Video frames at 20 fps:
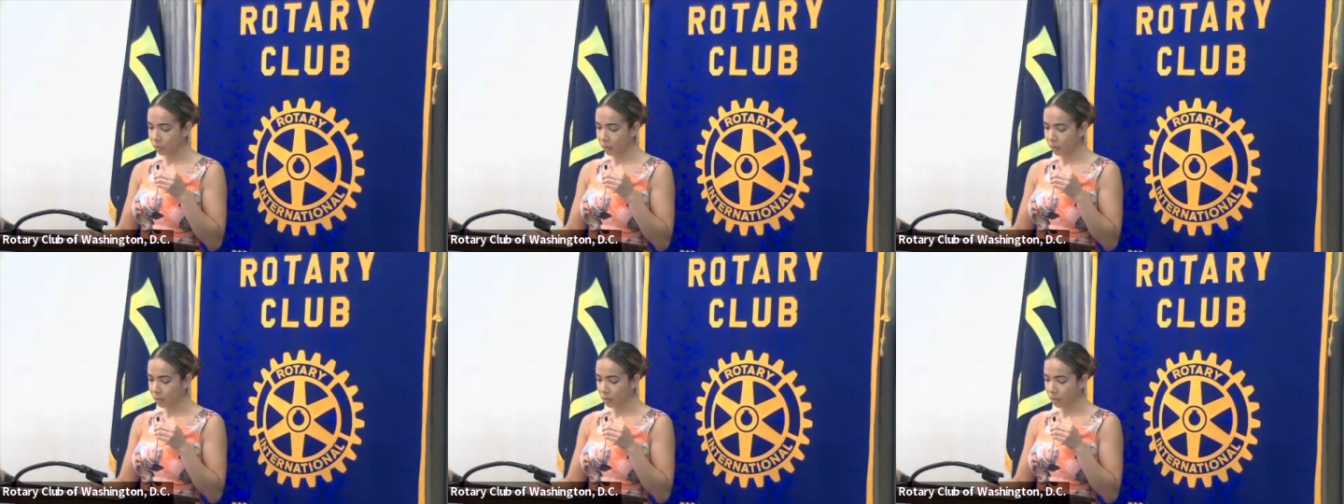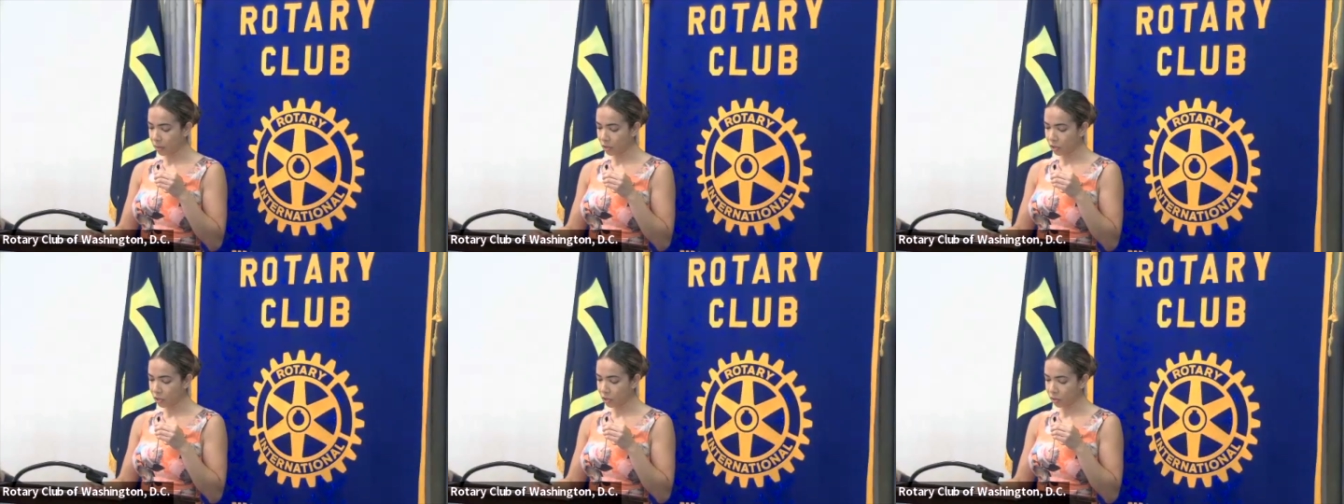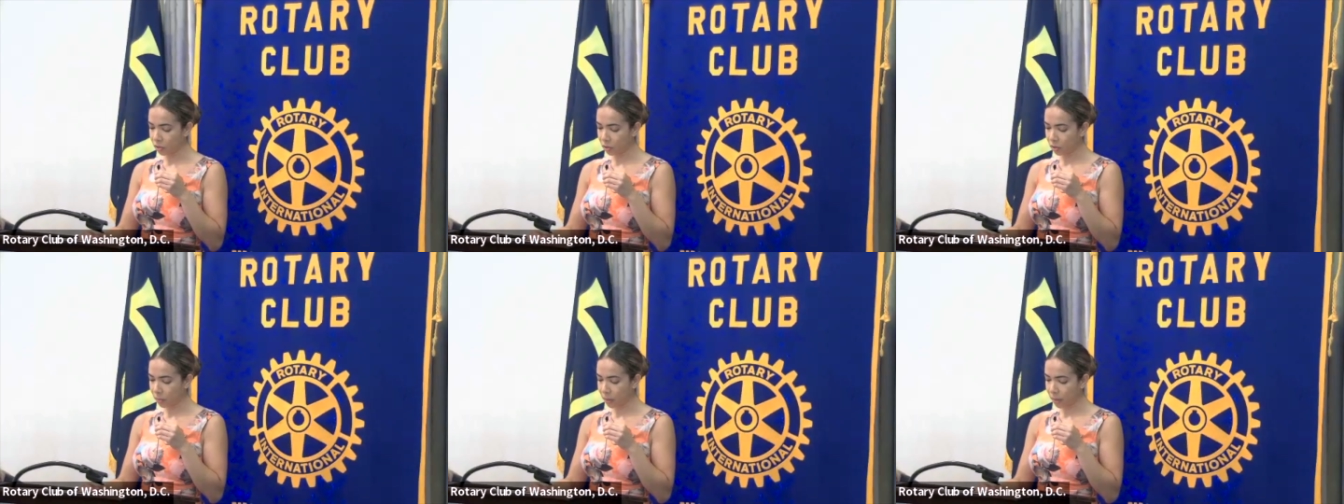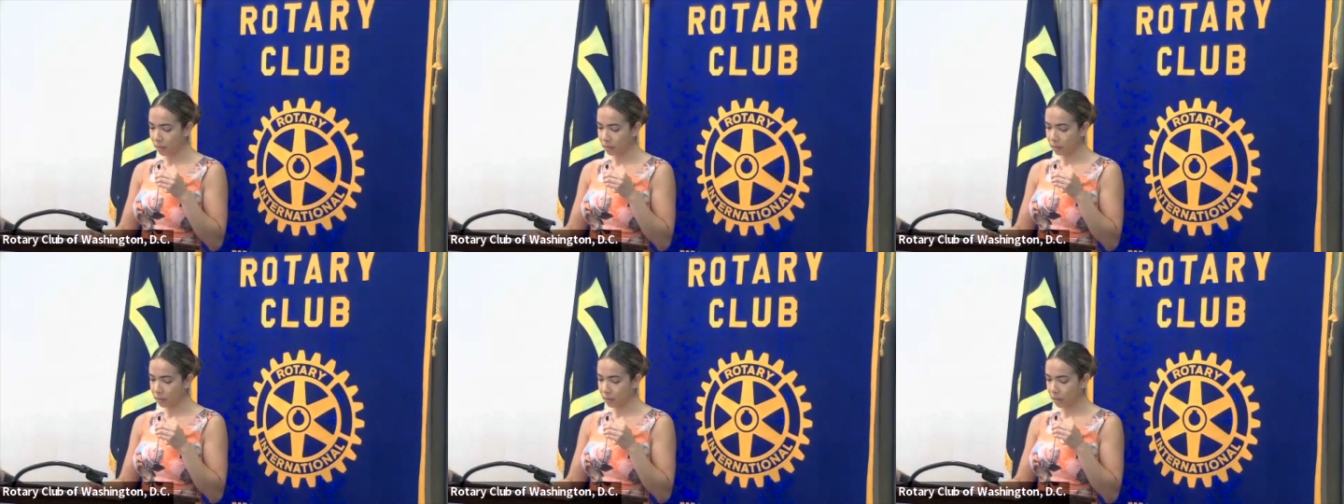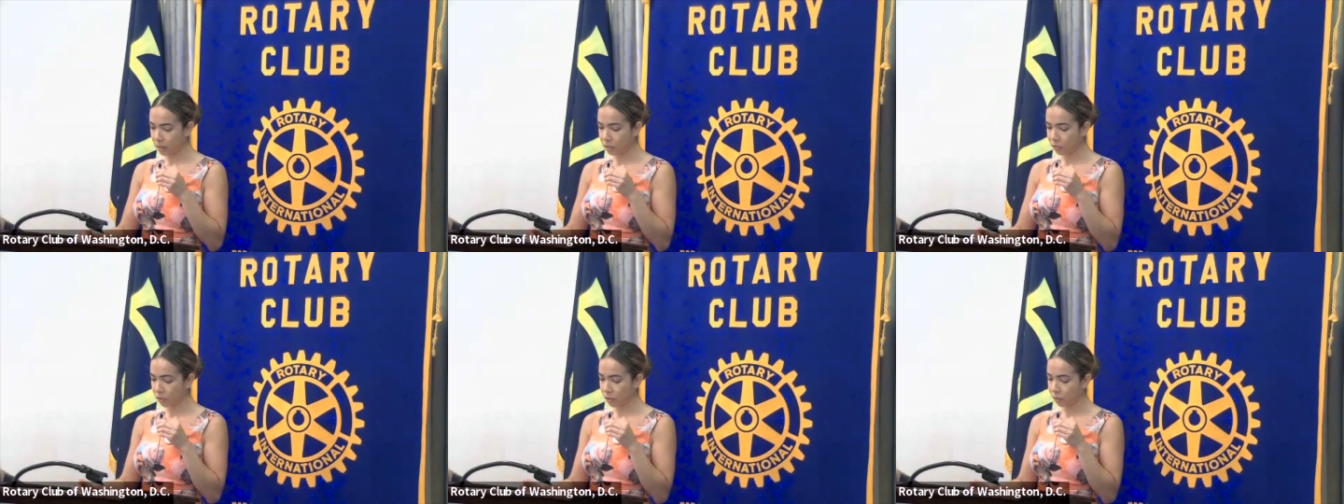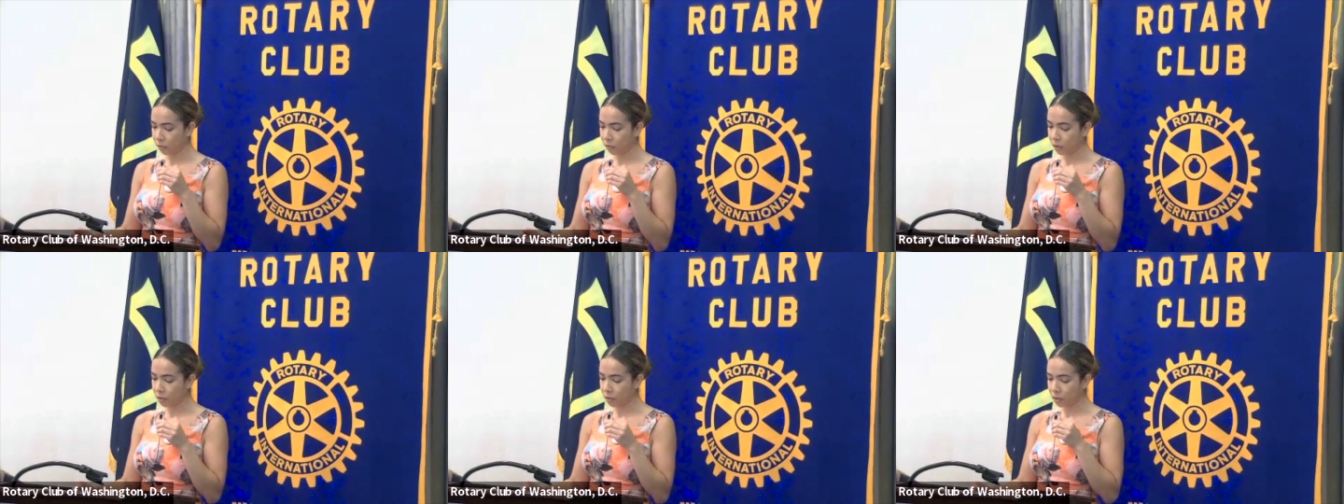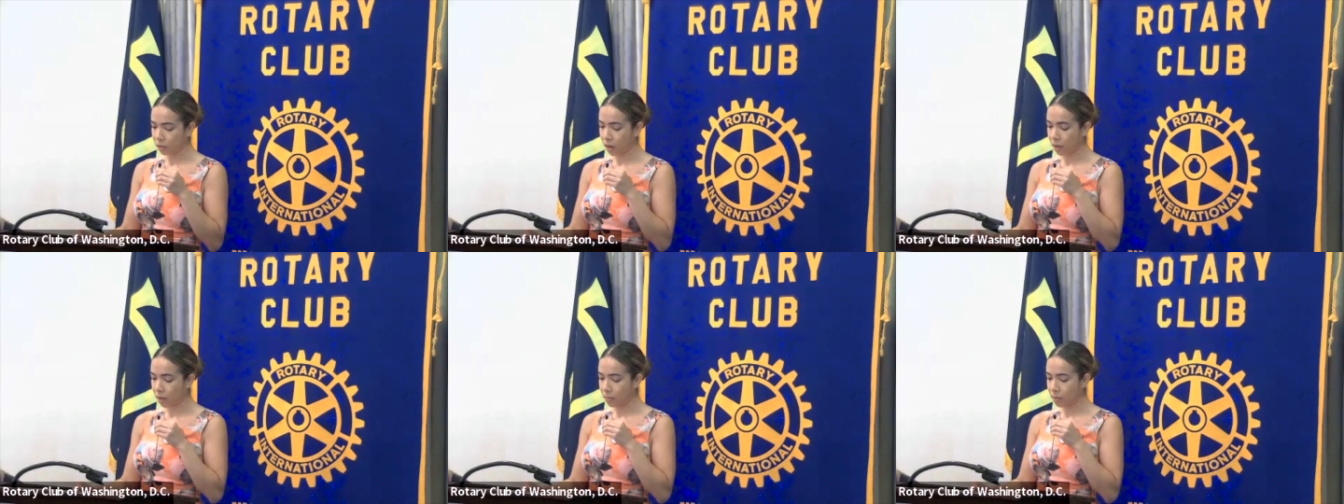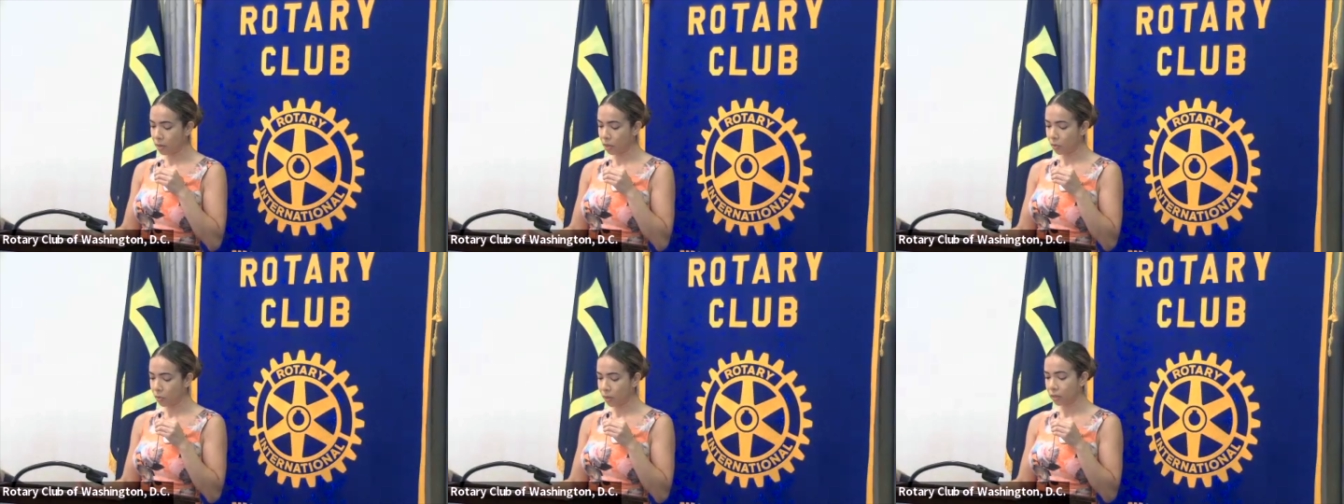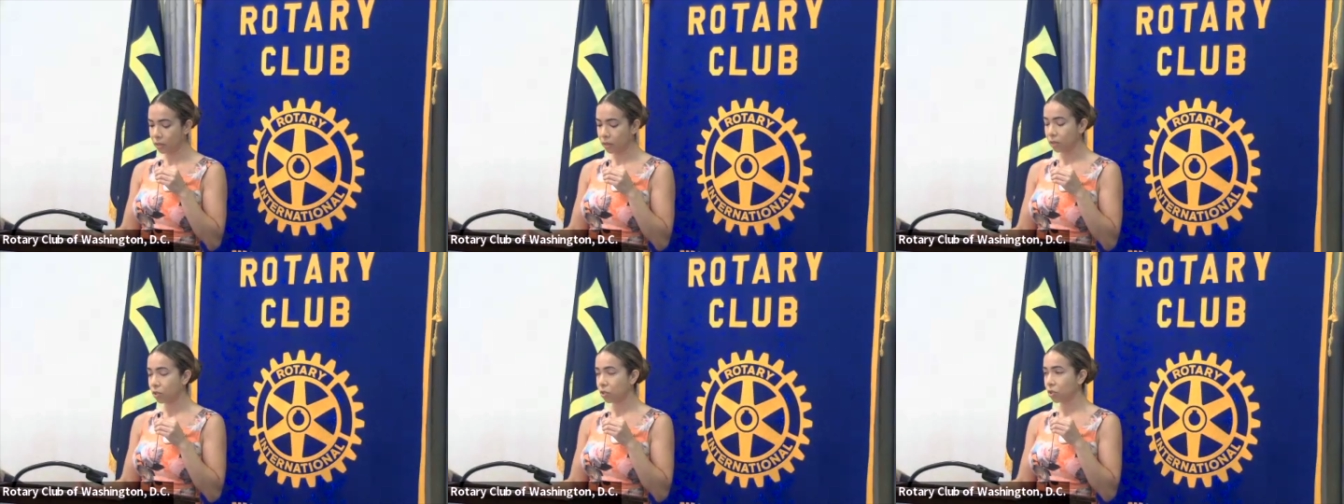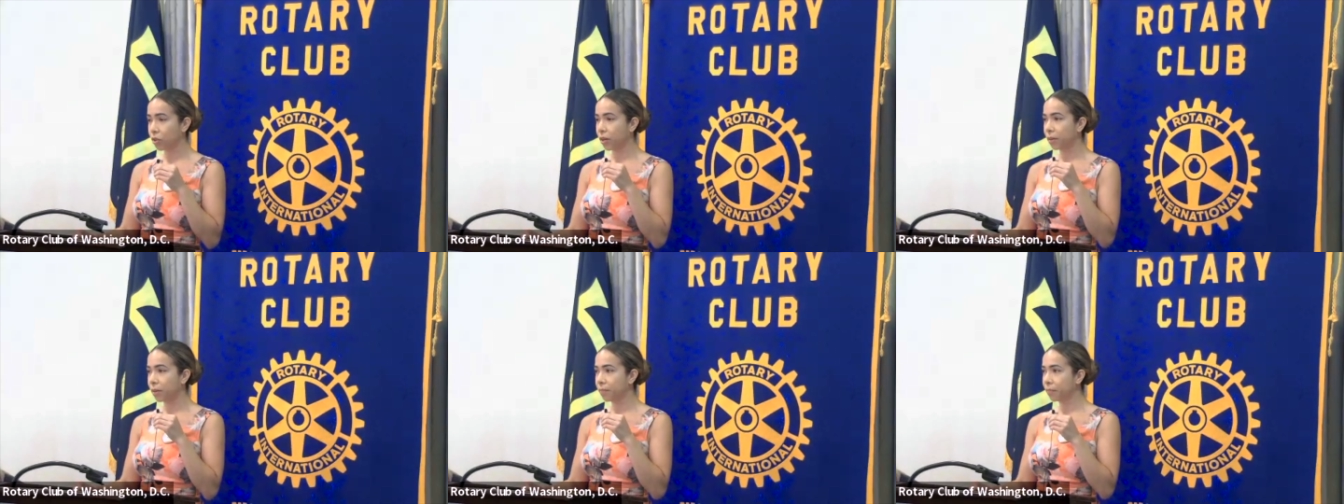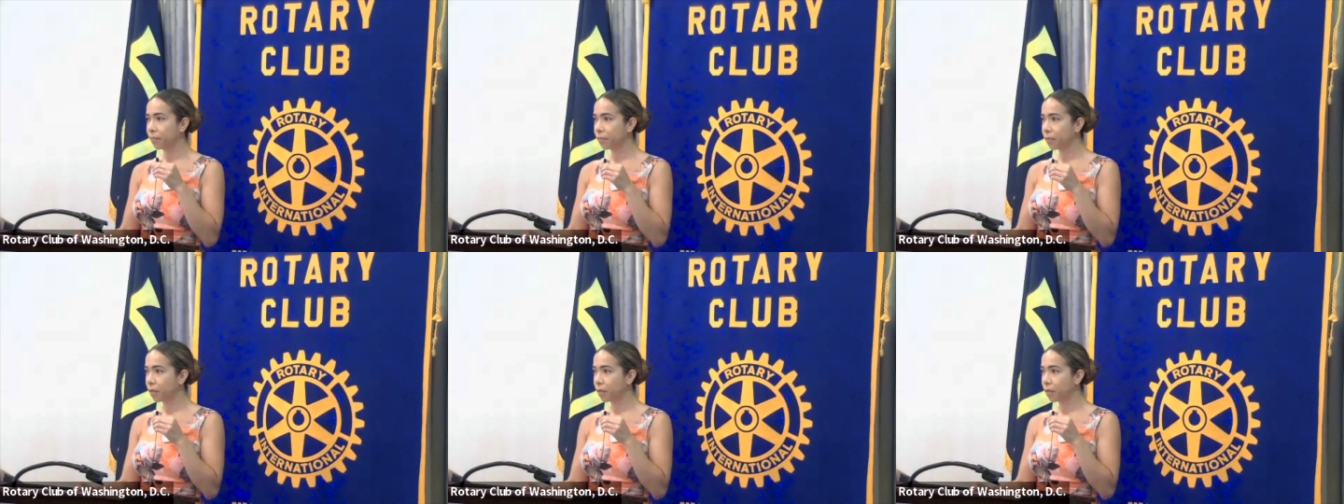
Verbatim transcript: presidential debate stage for the first time in US history.